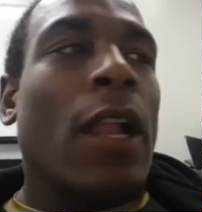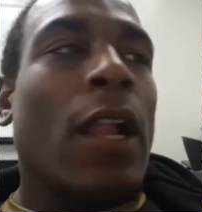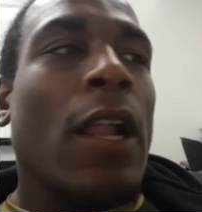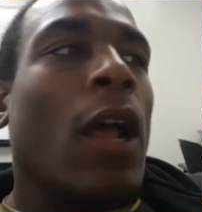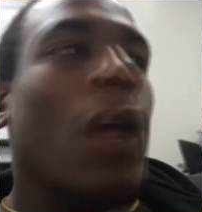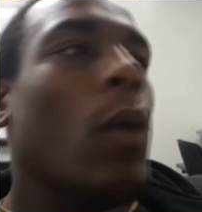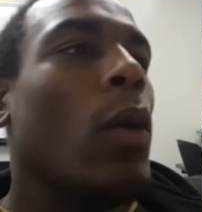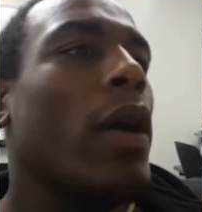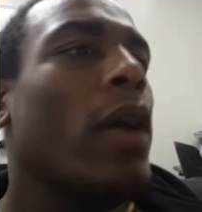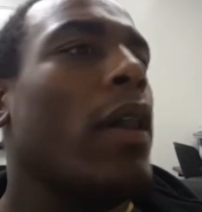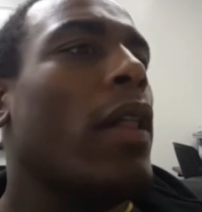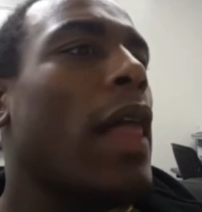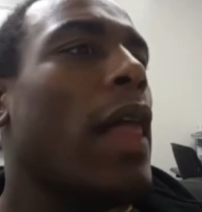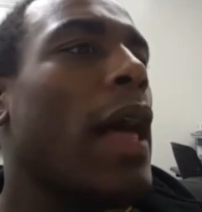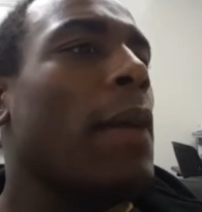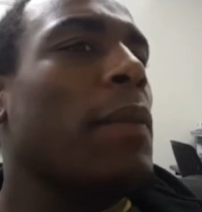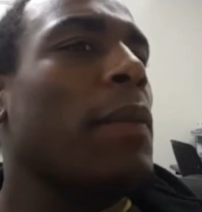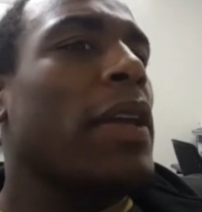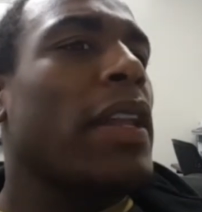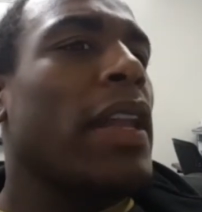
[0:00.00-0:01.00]
Well, I
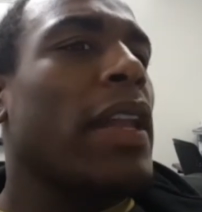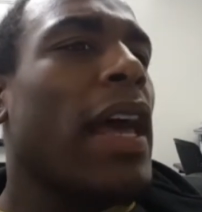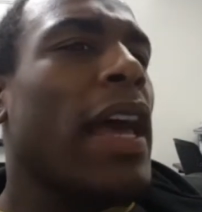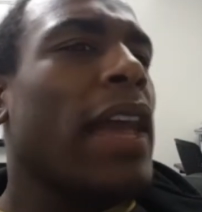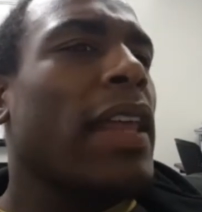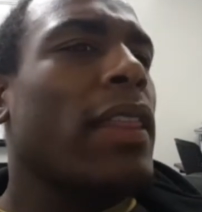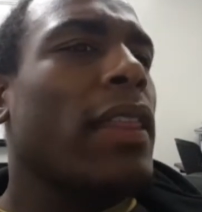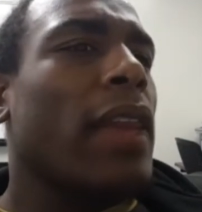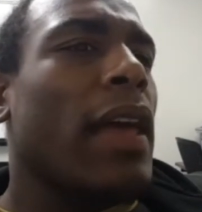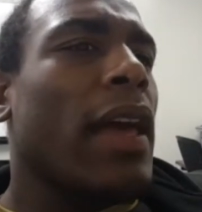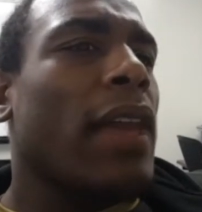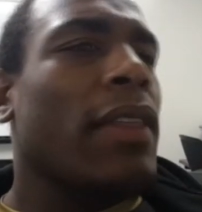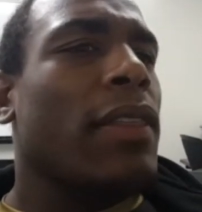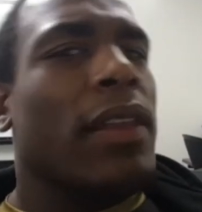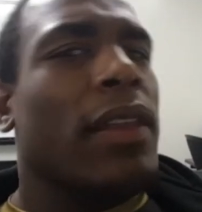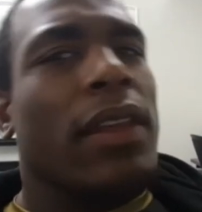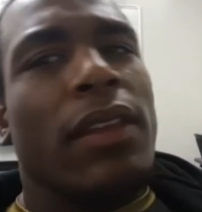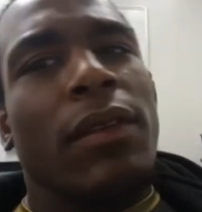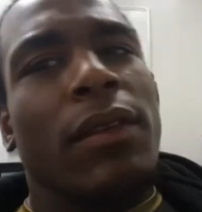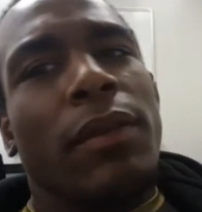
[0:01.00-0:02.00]
mean, I
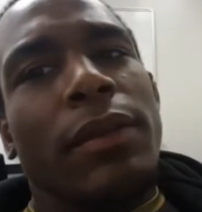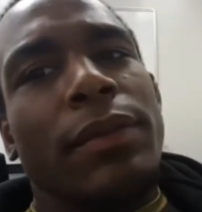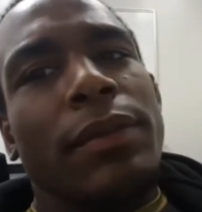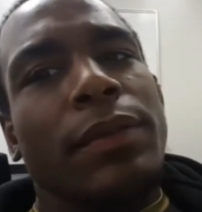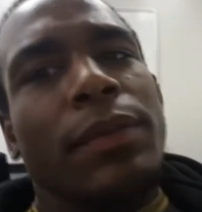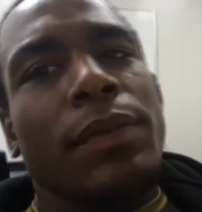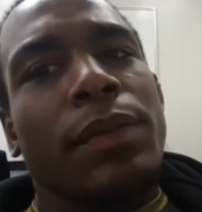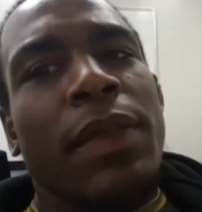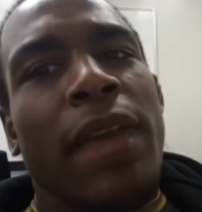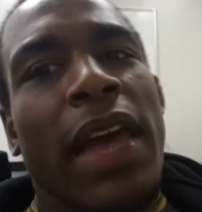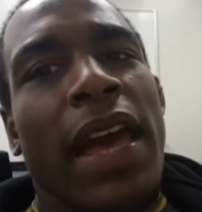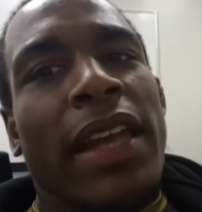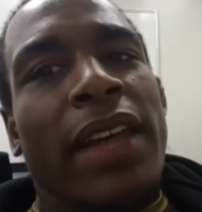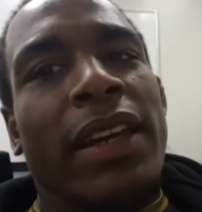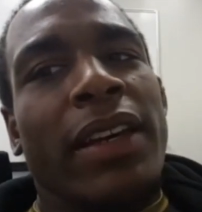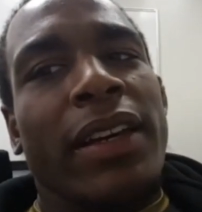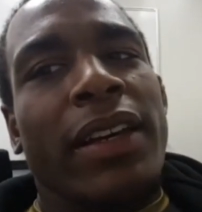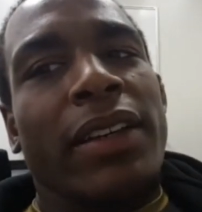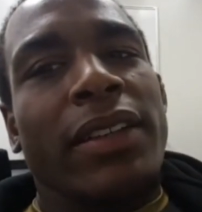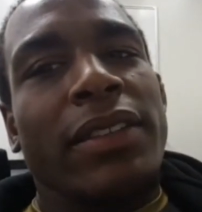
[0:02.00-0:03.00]
think that
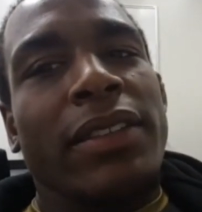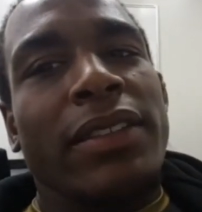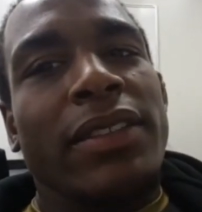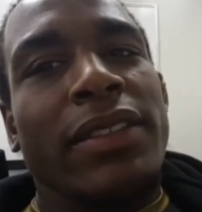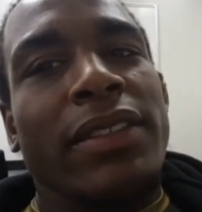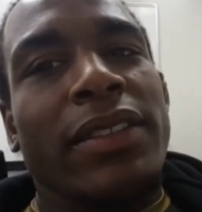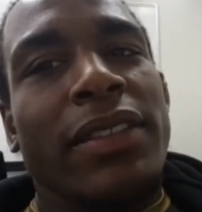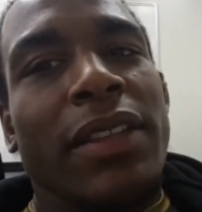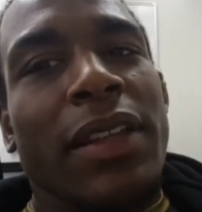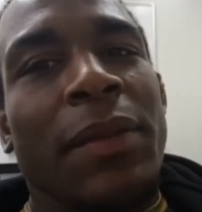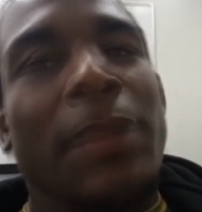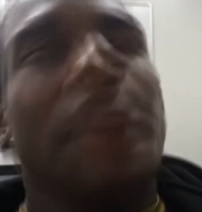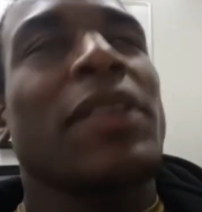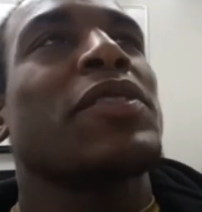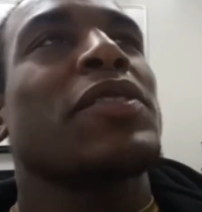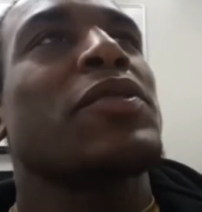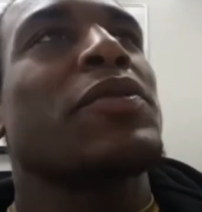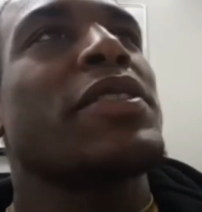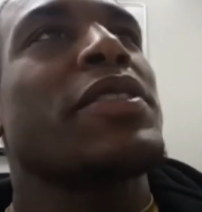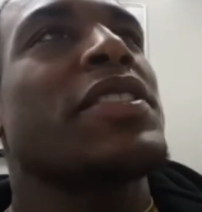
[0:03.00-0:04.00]
I mean,
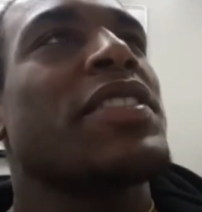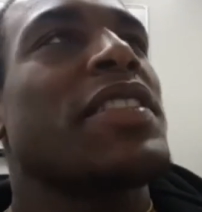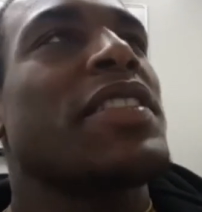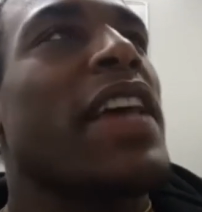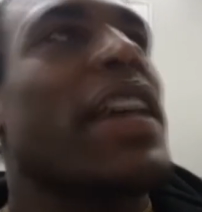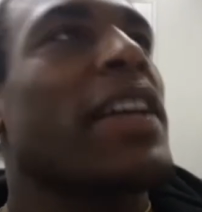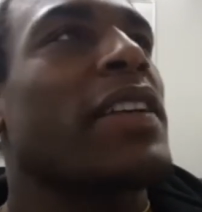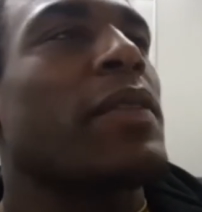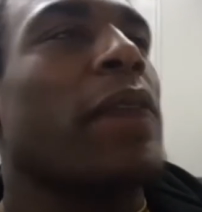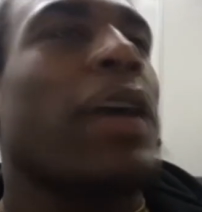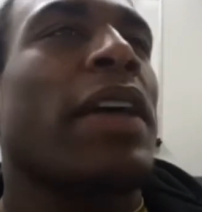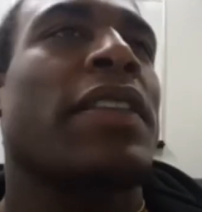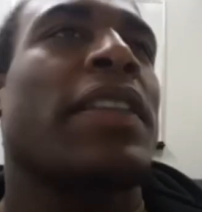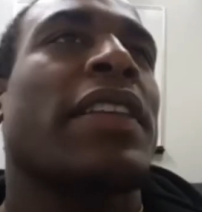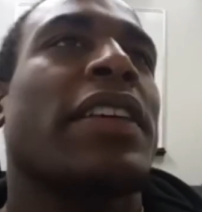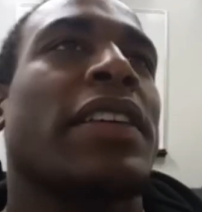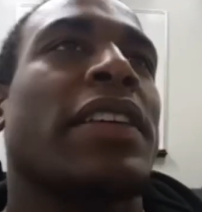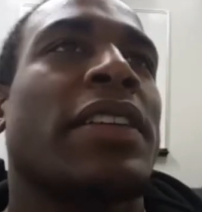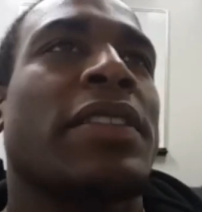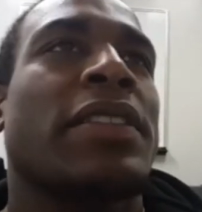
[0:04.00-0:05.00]
there's a reason that I
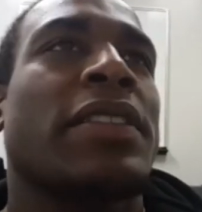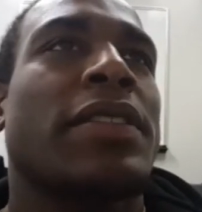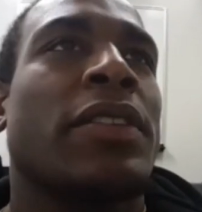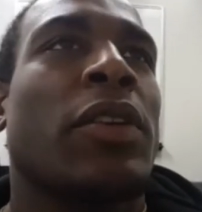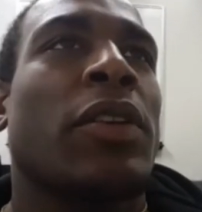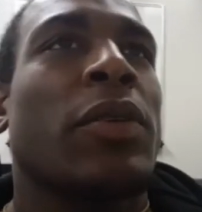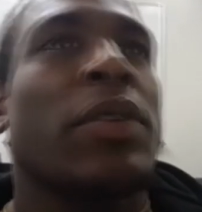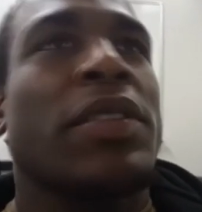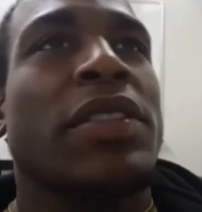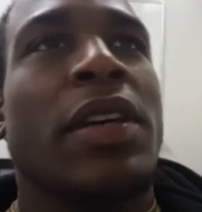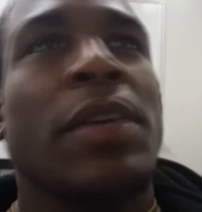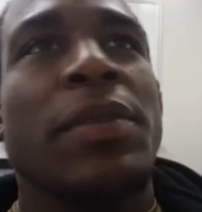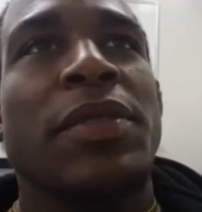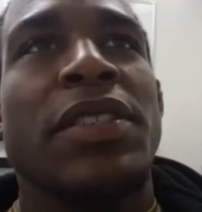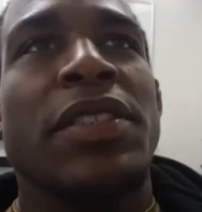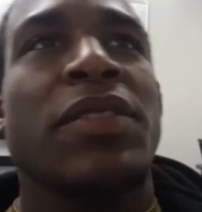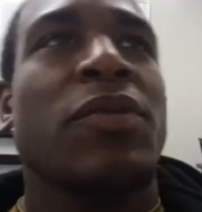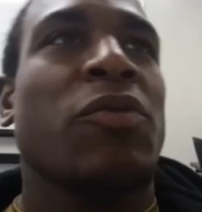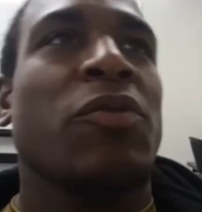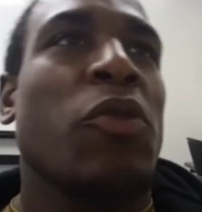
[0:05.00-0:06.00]
think, you know,
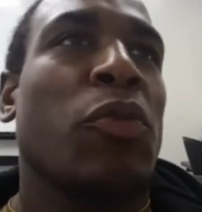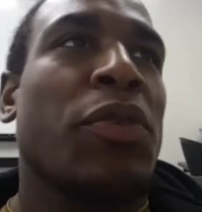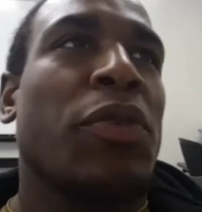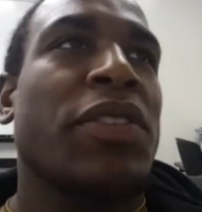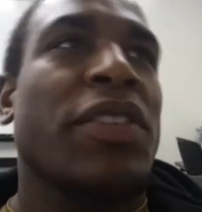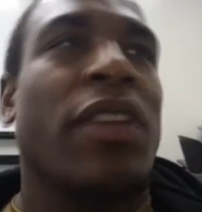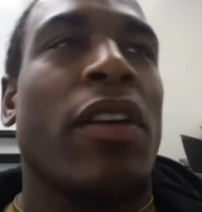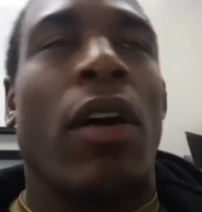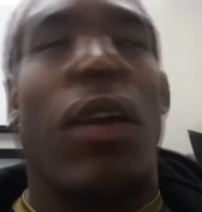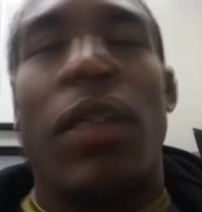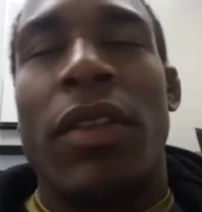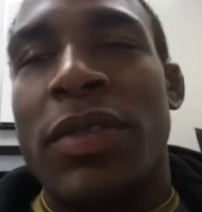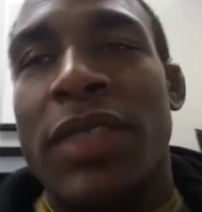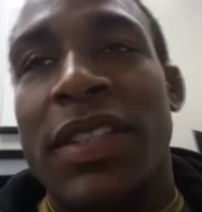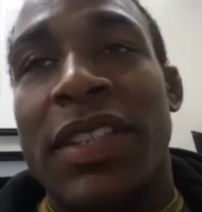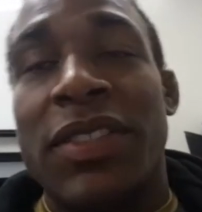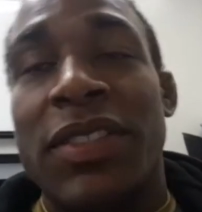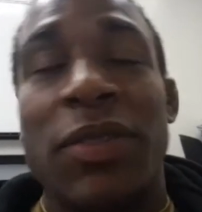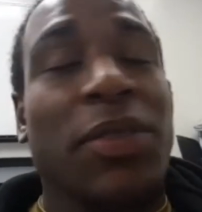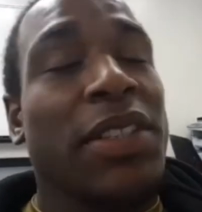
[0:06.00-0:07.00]
assumptions and rumors and all those
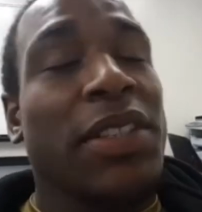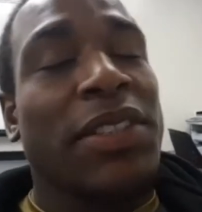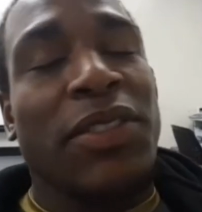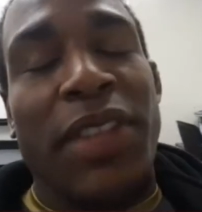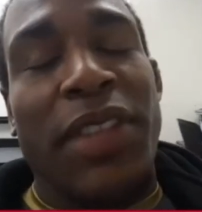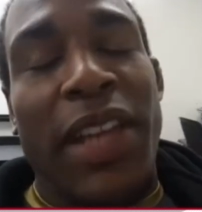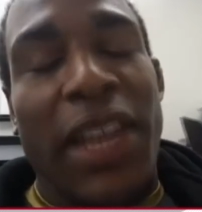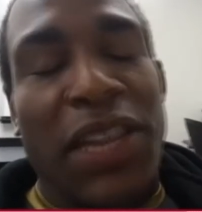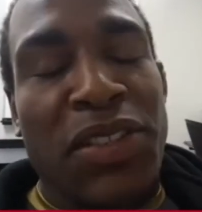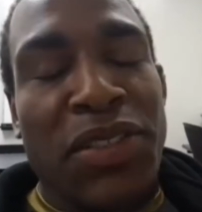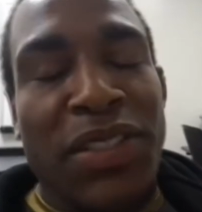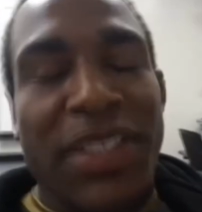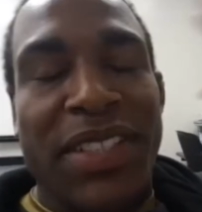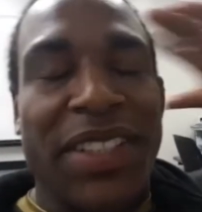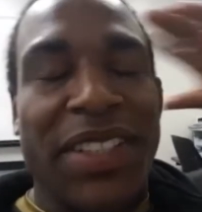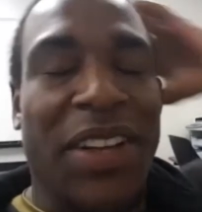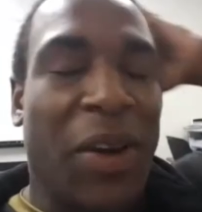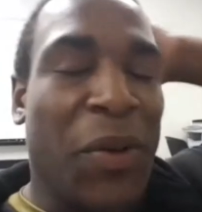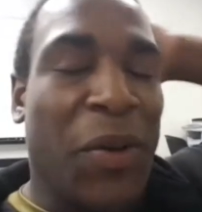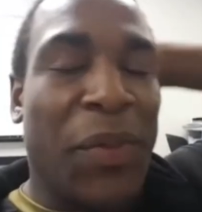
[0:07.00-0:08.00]
things are dangerous, you
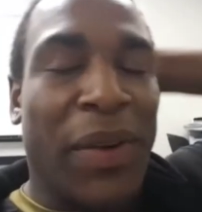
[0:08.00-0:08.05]
know.